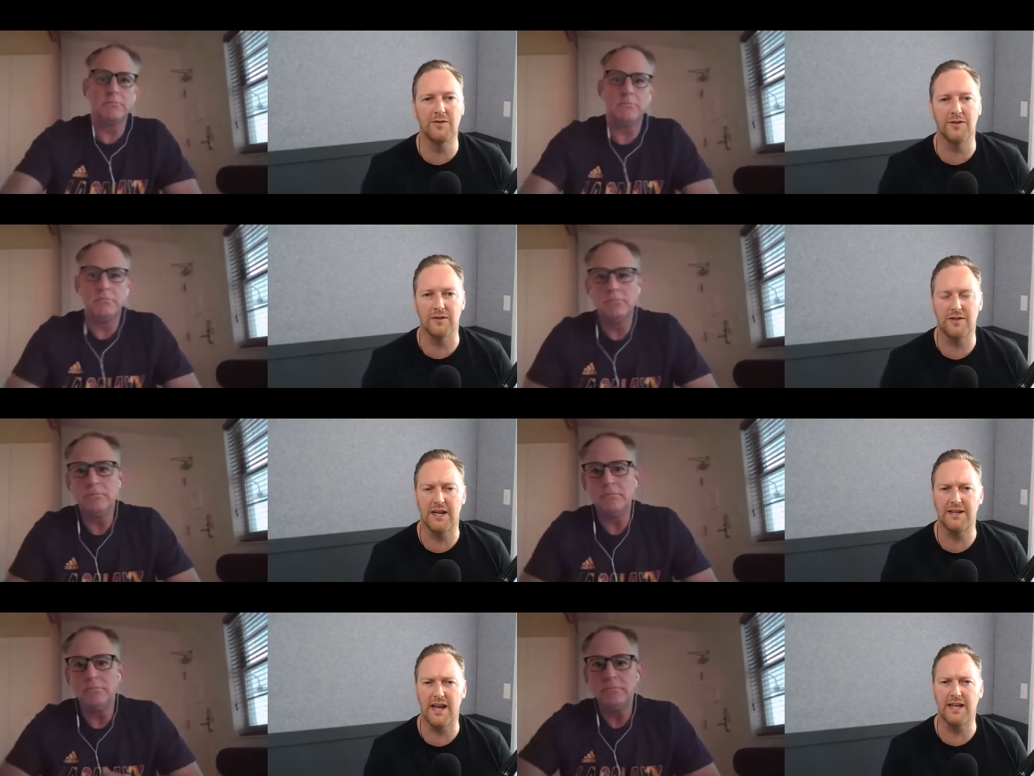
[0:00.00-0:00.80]
Speaker 1: So
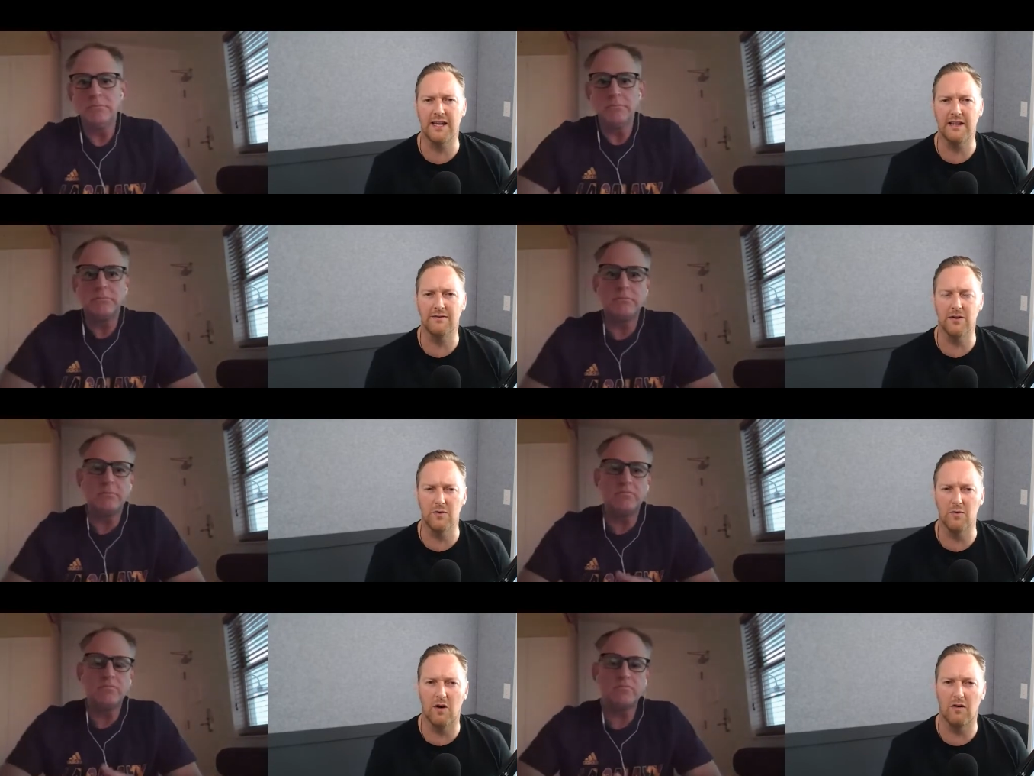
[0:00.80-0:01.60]
t- taking the
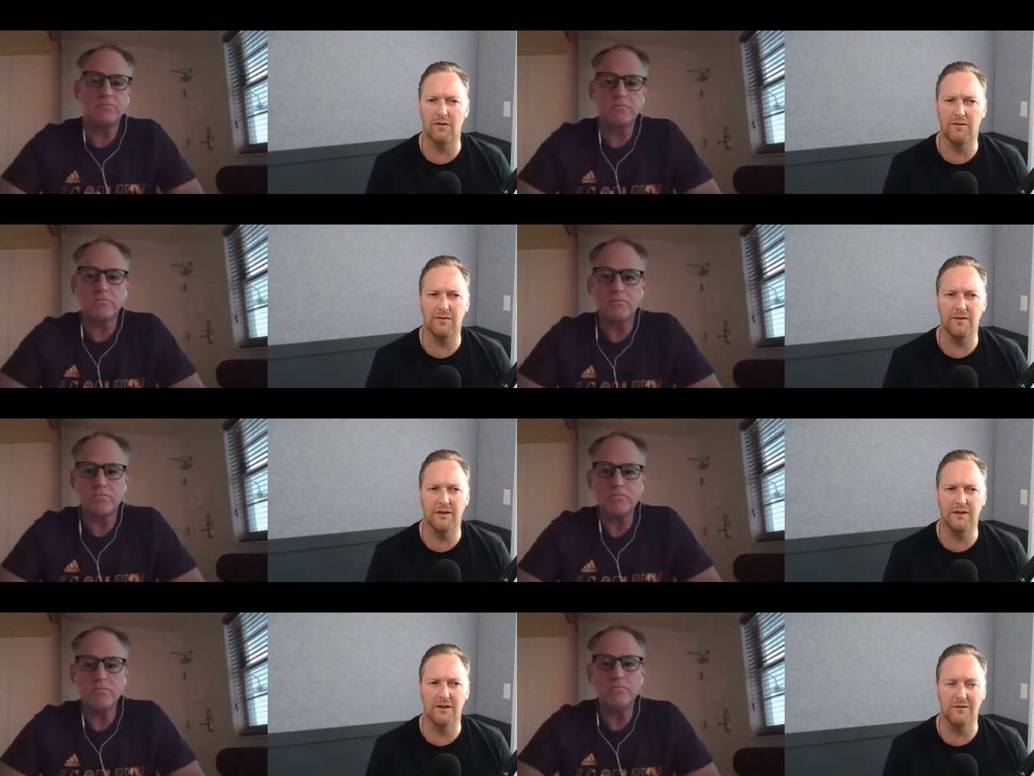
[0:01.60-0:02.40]
view of uh,
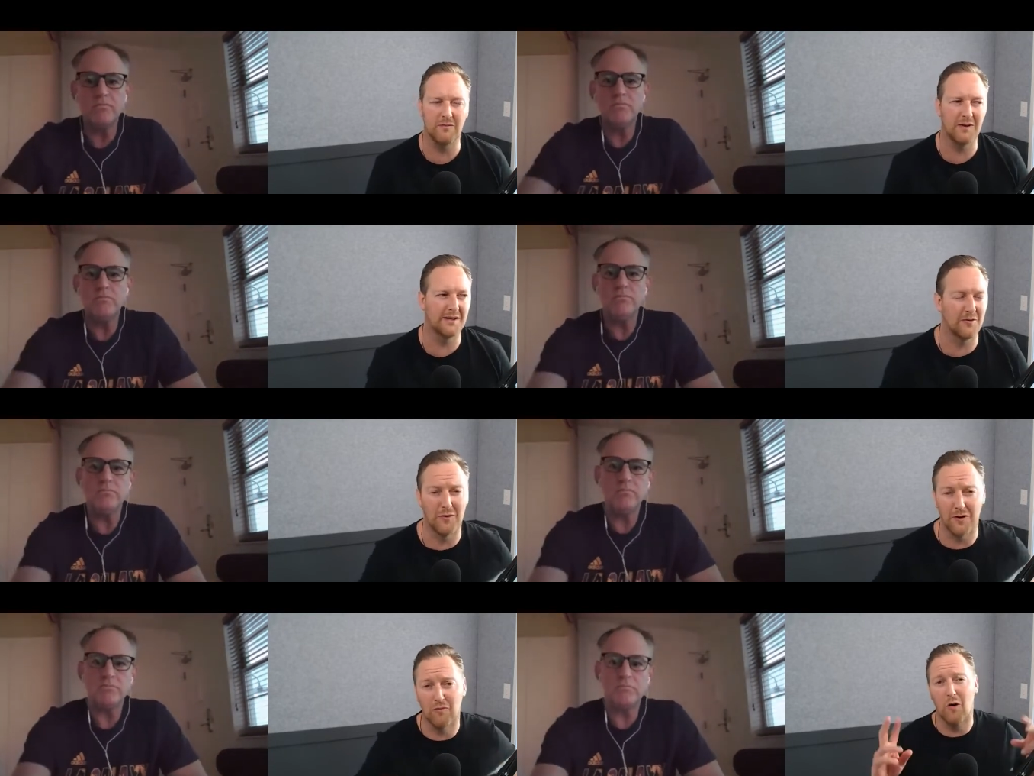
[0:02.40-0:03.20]
you know let's
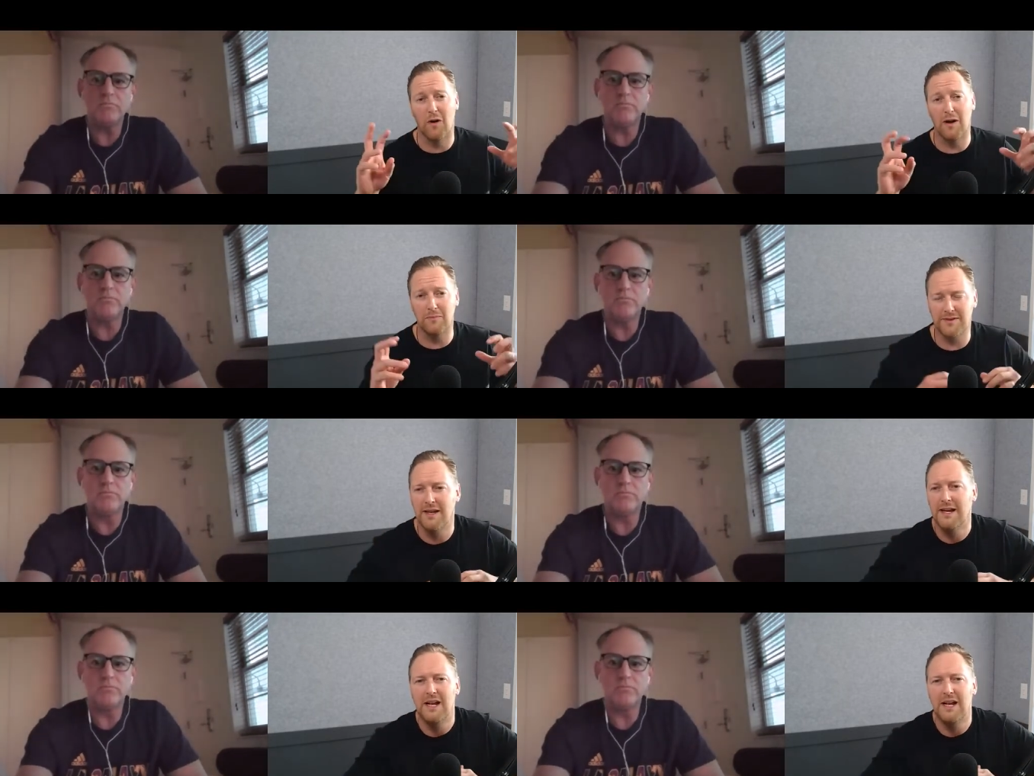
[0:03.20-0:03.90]
call it roll ups.